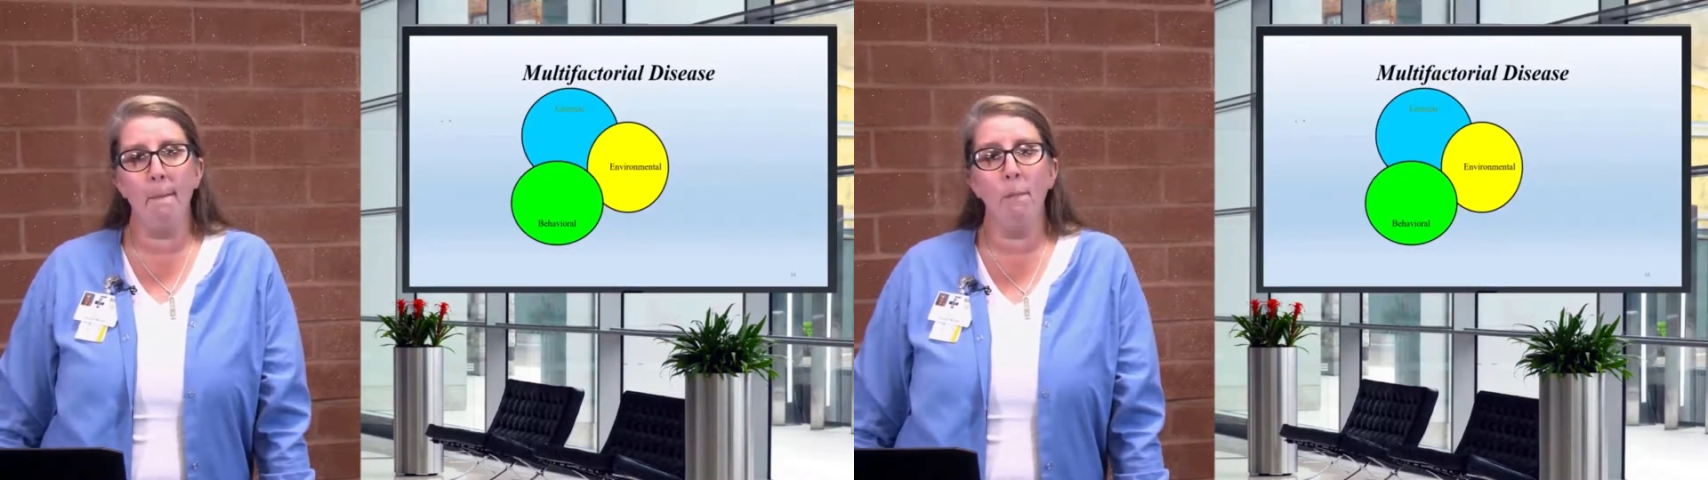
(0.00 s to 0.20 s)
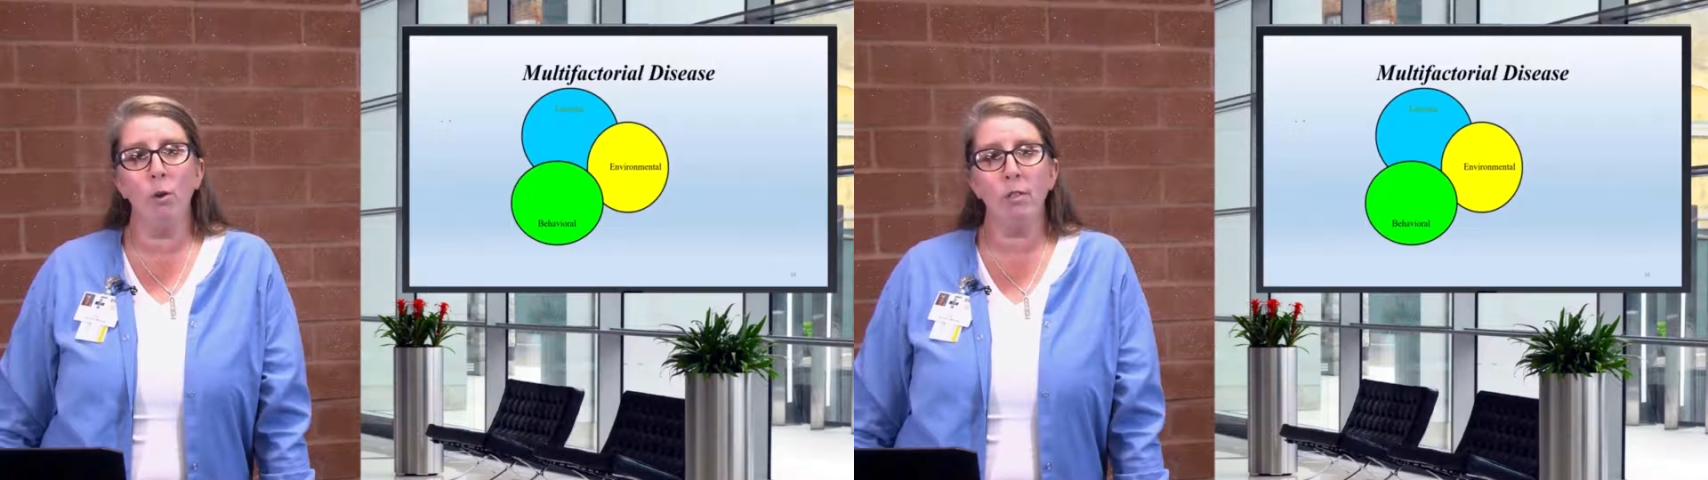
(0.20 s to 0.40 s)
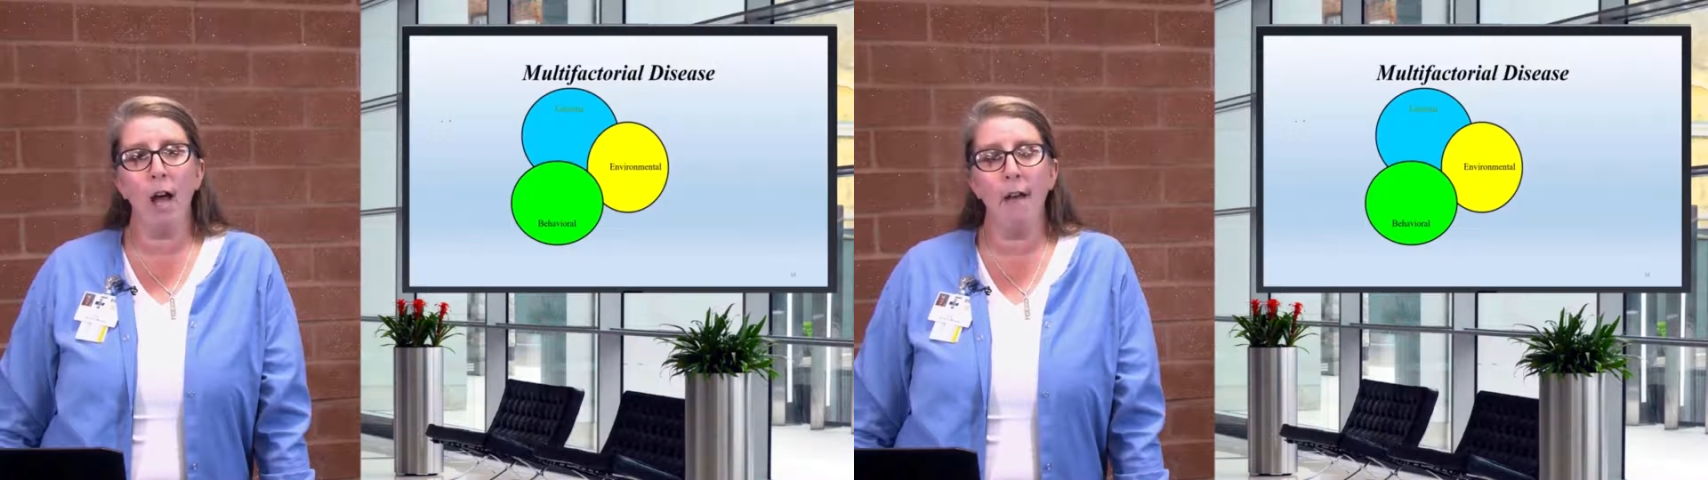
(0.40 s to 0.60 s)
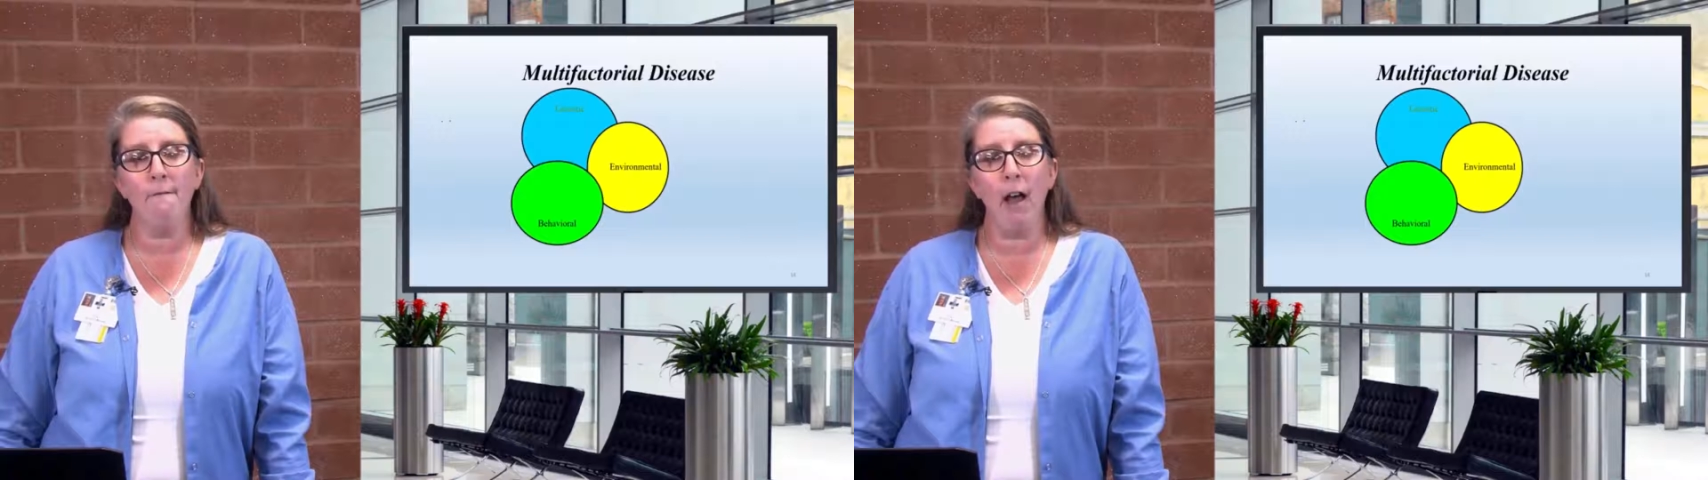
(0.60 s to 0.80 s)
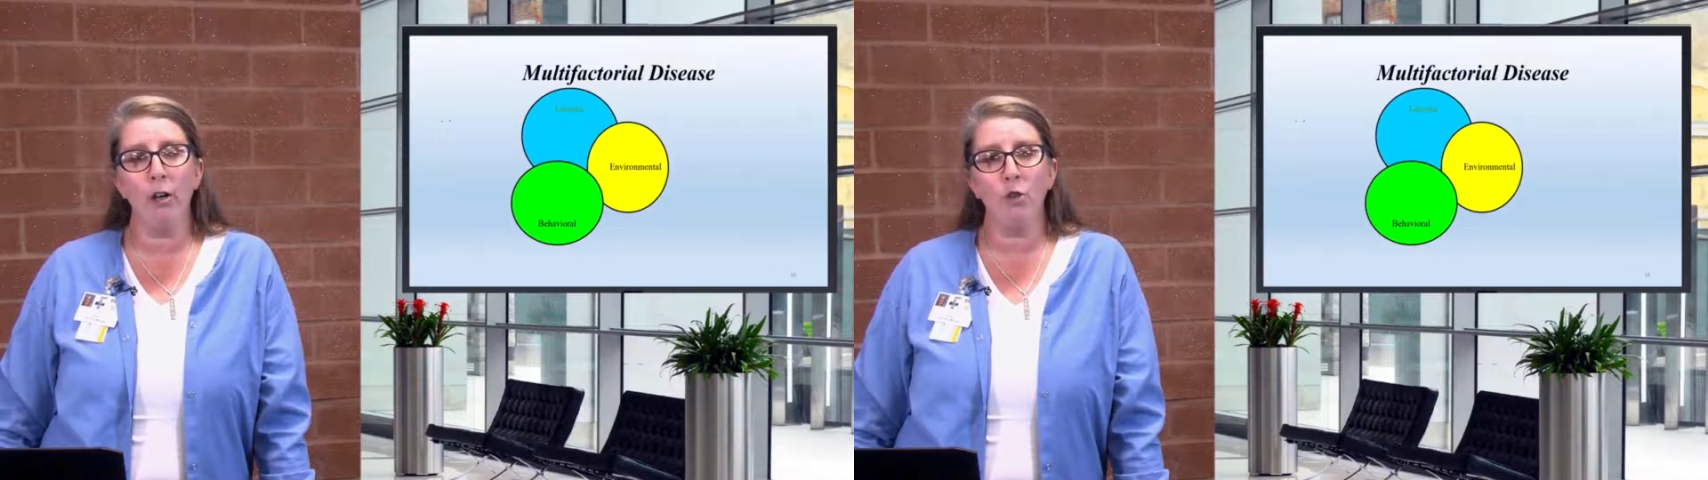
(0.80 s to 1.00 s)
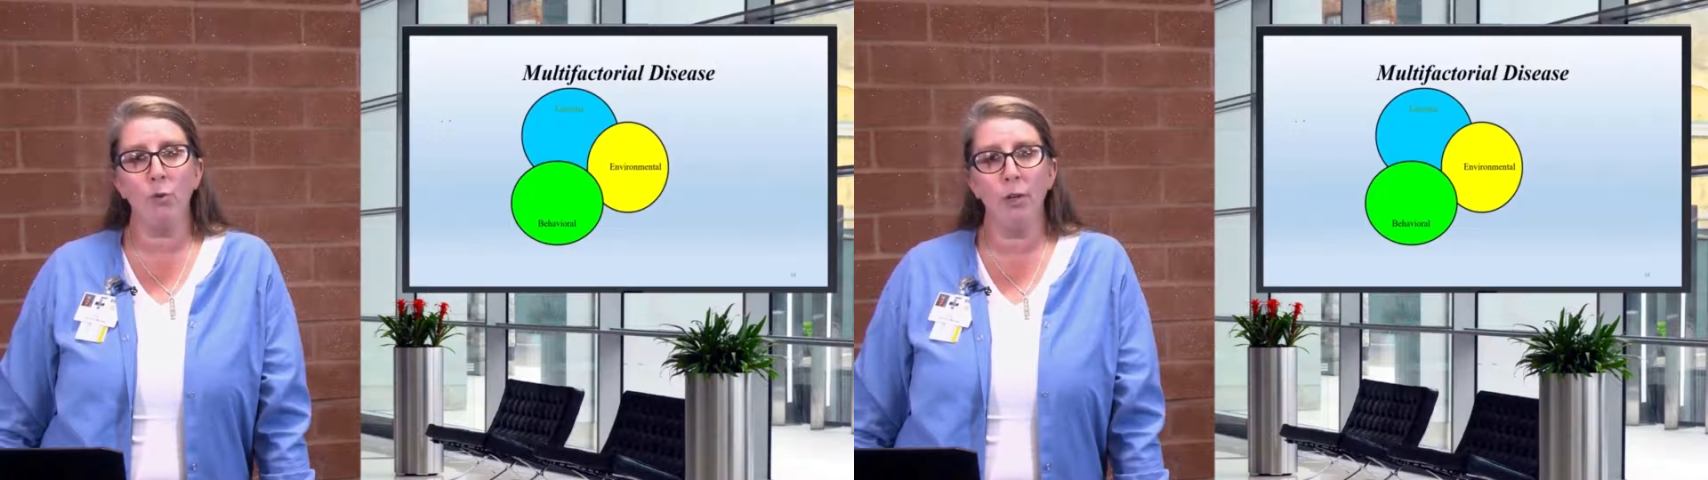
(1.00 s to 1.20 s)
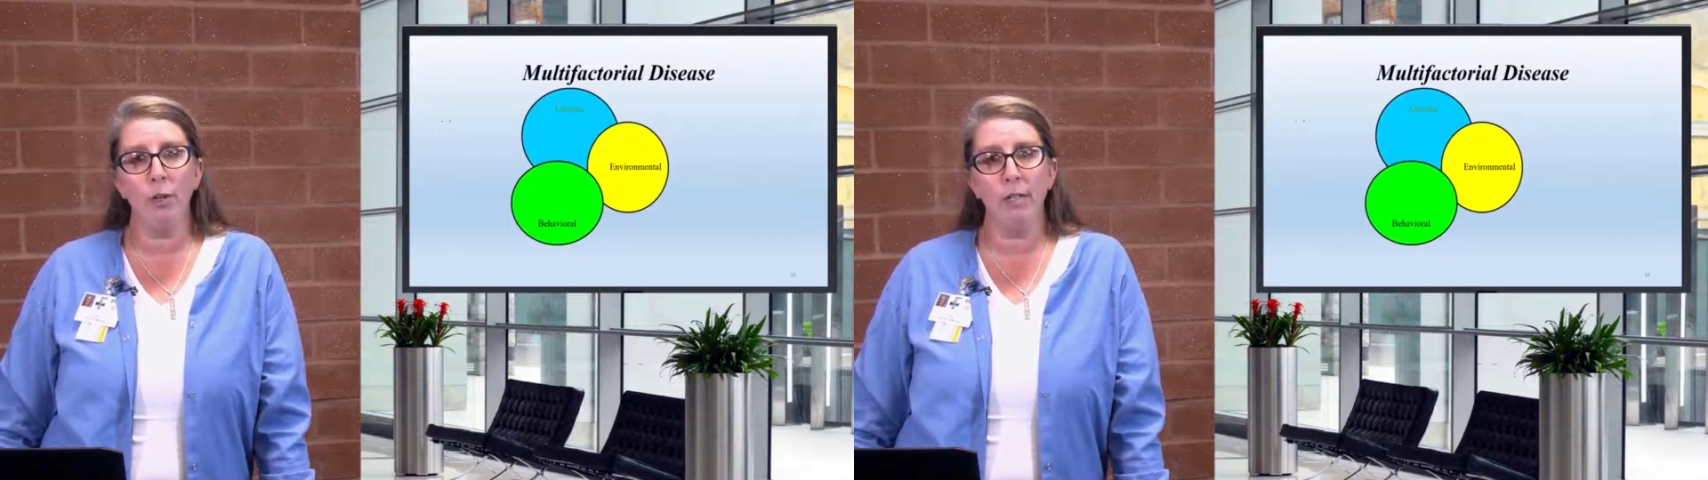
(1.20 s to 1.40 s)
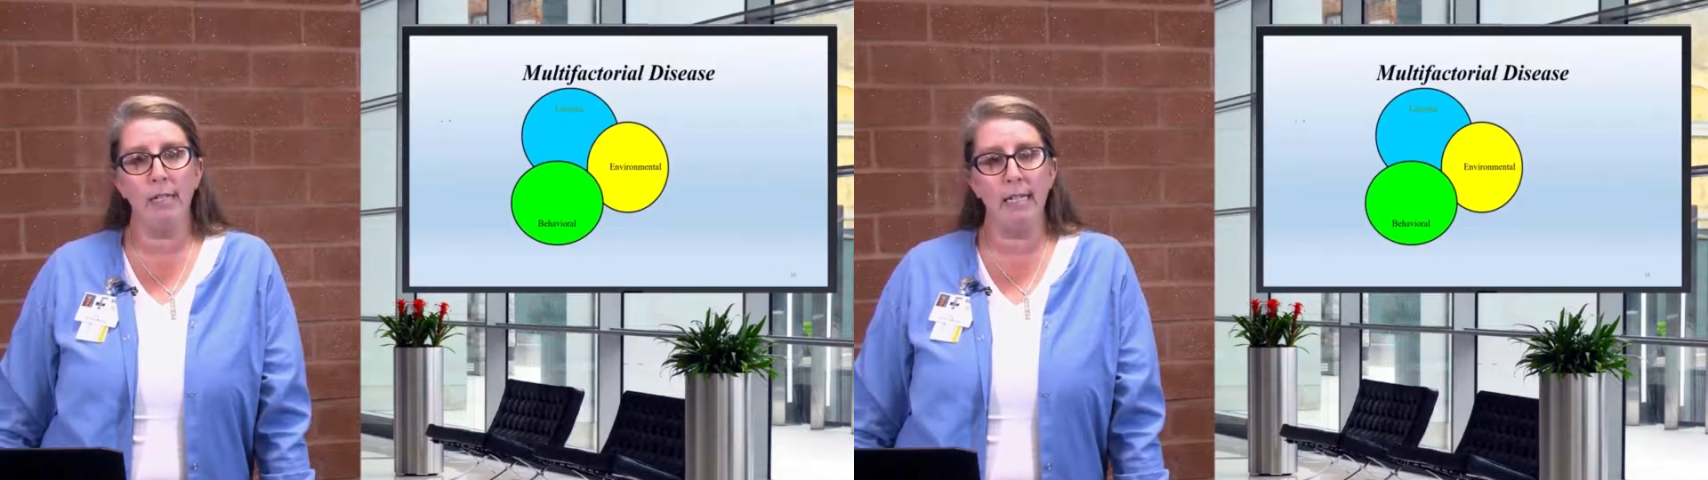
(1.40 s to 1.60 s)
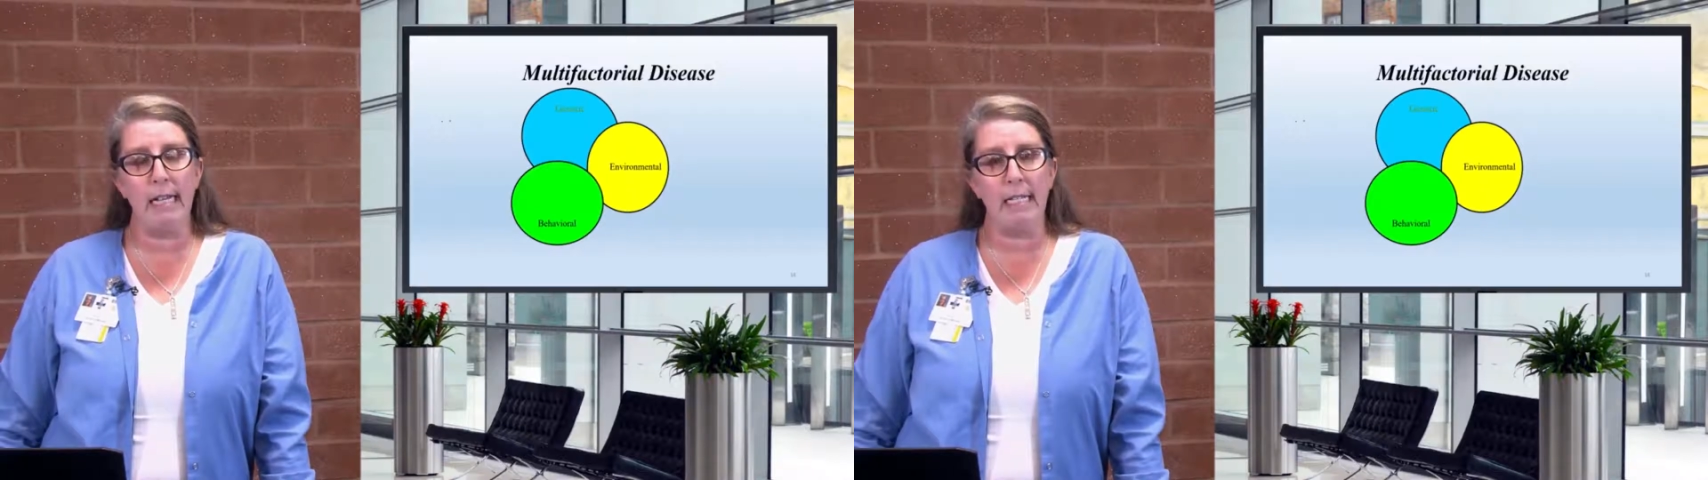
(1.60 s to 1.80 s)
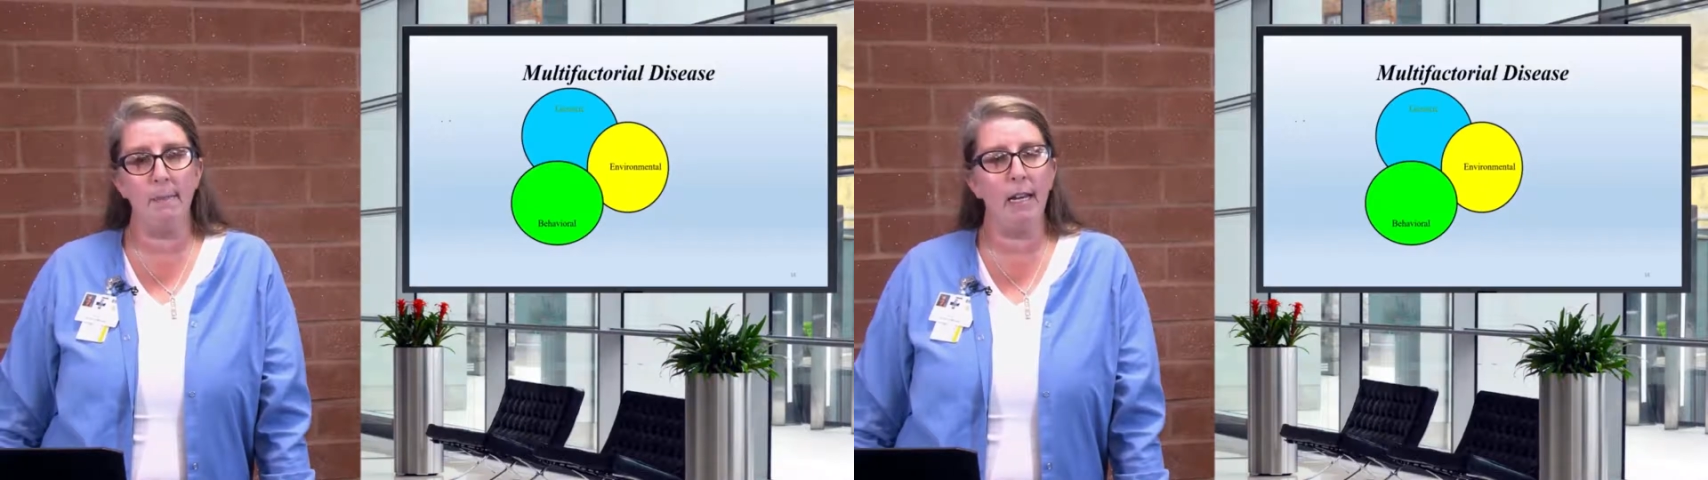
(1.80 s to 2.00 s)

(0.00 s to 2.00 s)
multifactorial disease,